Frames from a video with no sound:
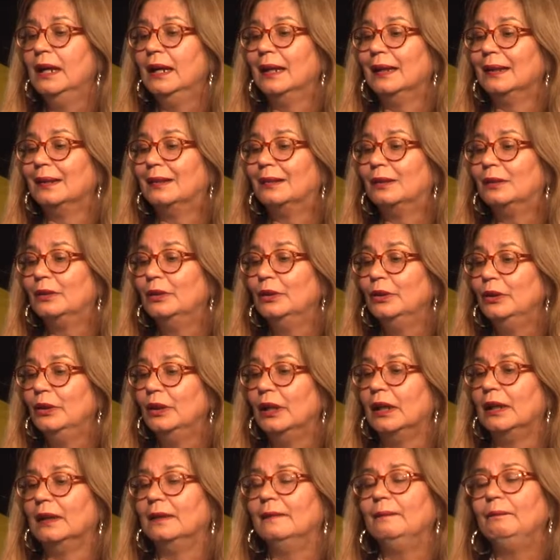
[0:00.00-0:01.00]

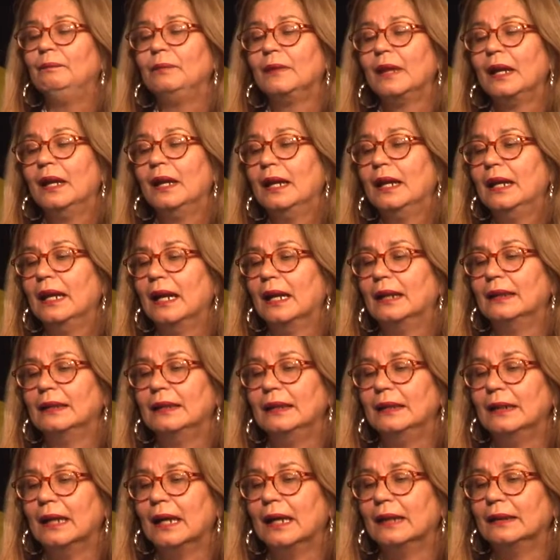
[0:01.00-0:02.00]
including
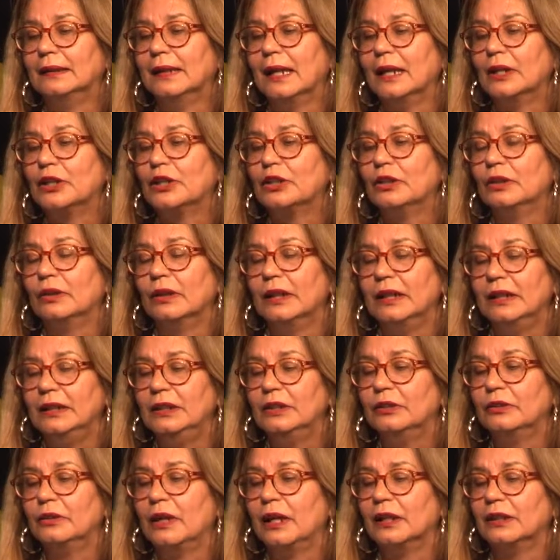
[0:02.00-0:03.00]
a national
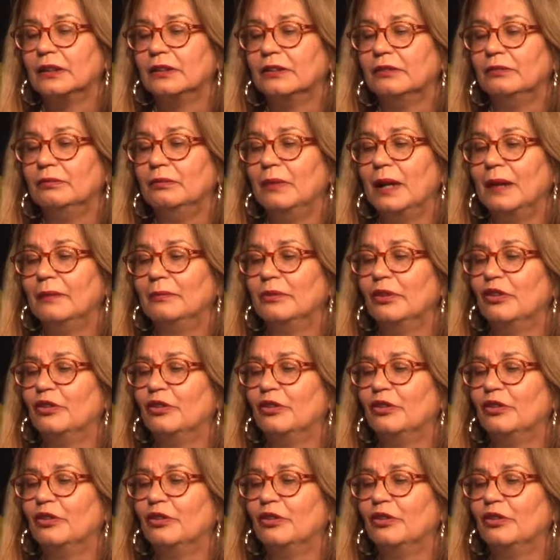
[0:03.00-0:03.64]
interactive map